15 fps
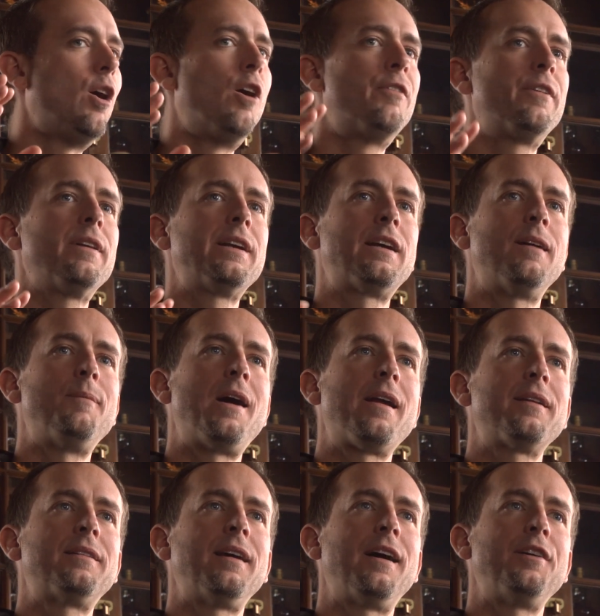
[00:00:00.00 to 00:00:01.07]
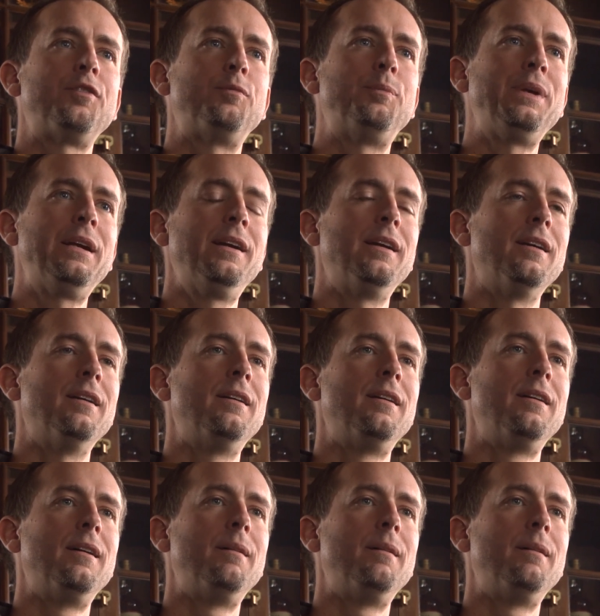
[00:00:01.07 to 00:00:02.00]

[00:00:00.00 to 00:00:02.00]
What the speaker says: overly commoditized beer,